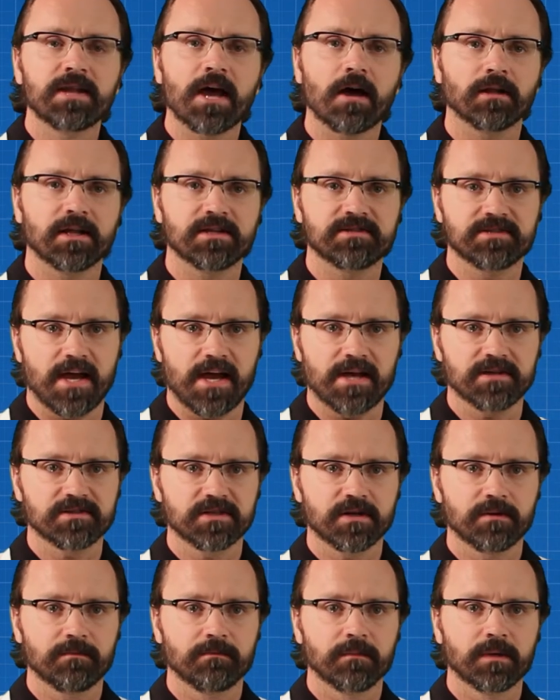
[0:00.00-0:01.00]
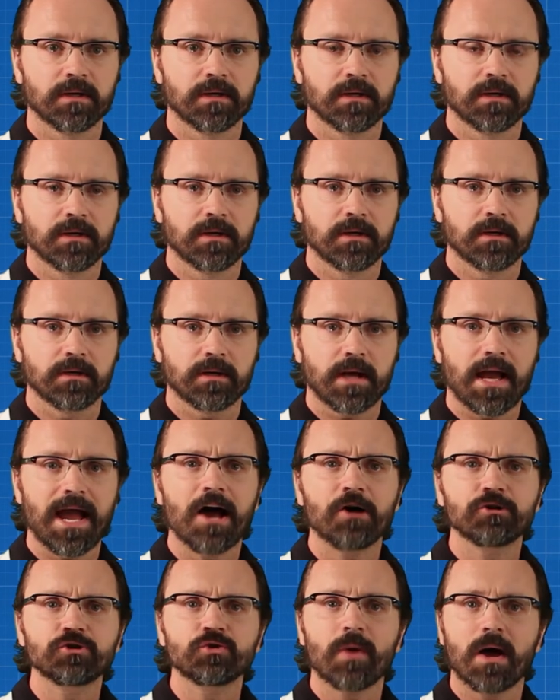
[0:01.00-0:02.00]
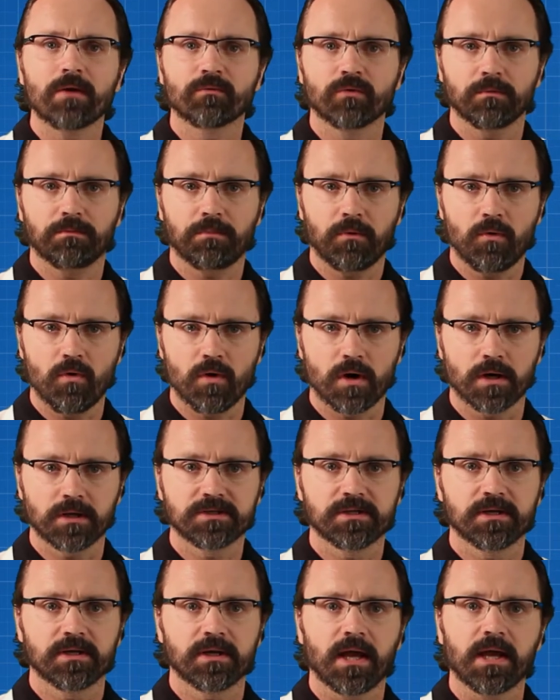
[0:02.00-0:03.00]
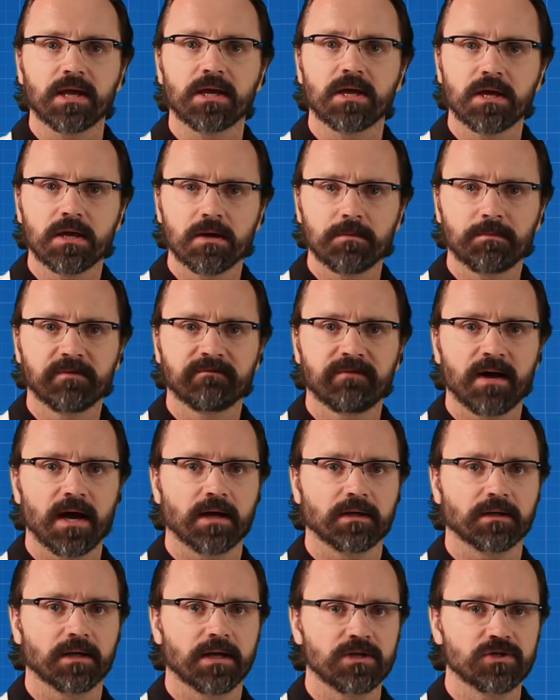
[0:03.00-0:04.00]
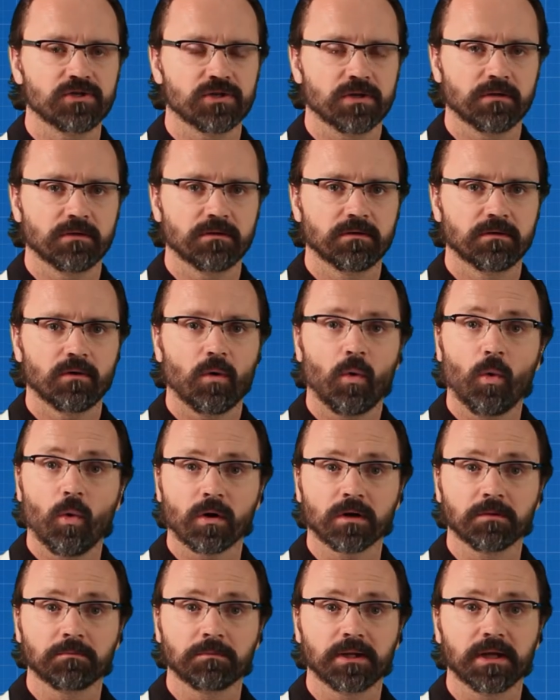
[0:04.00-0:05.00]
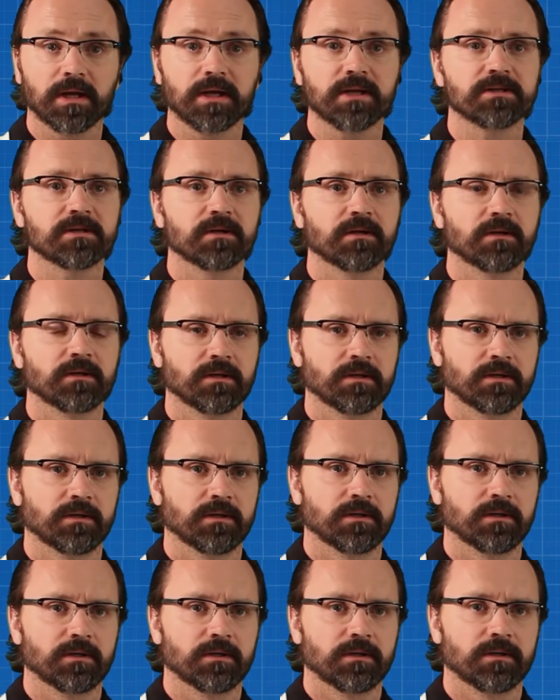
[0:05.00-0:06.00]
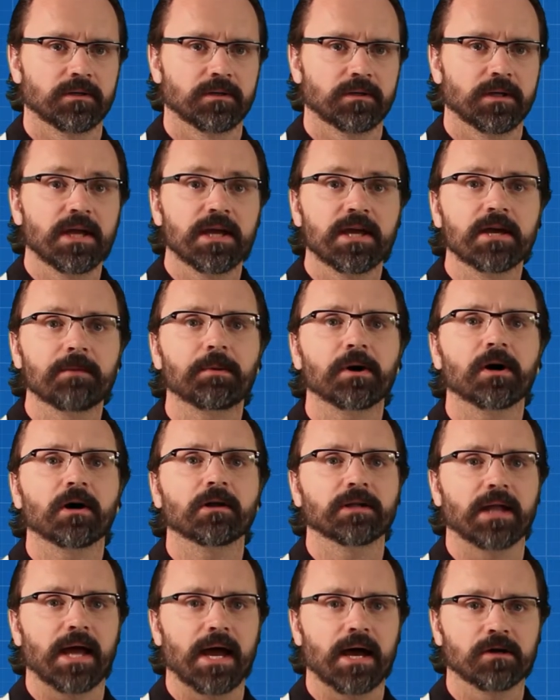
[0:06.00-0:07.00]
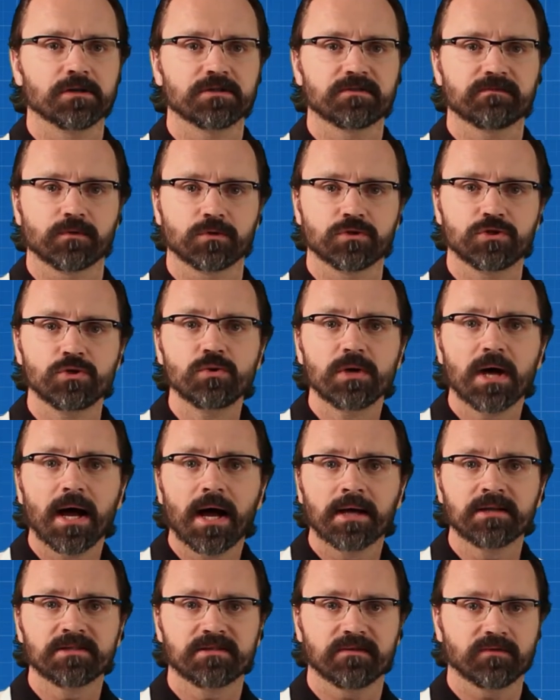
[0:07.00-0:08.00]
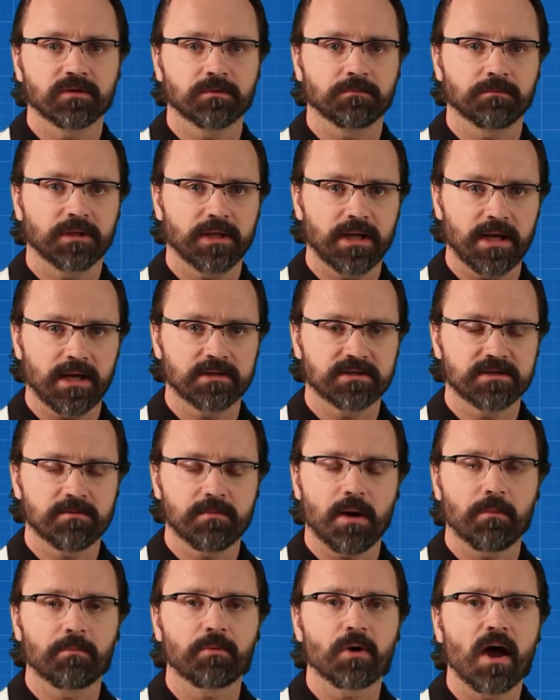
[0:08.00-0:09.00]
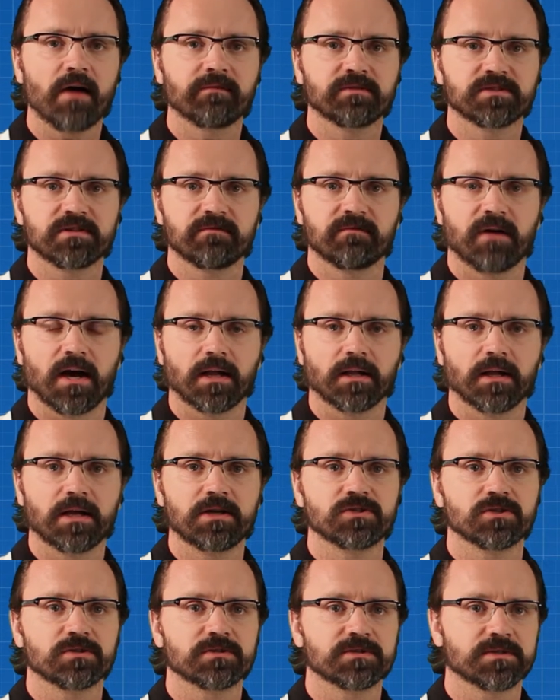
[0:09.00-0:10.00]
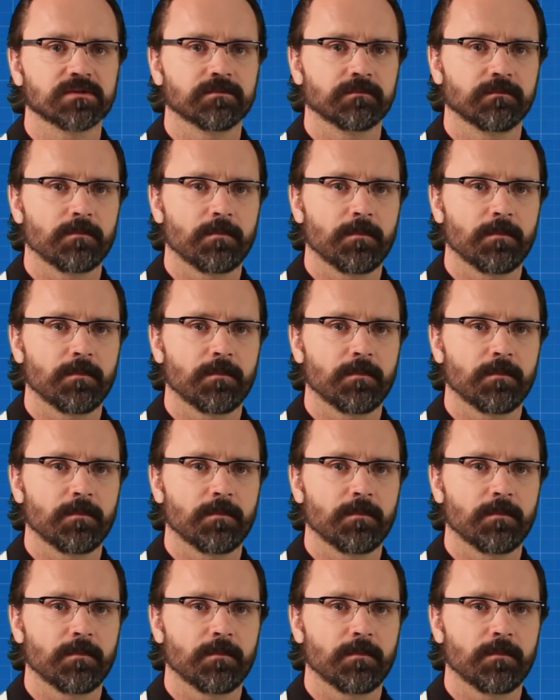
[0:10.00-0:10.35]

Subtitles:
Now let's ask, how do I report a HIPAA violation or complaint? HIPAA allows for two kinds of complaints about privacy violations.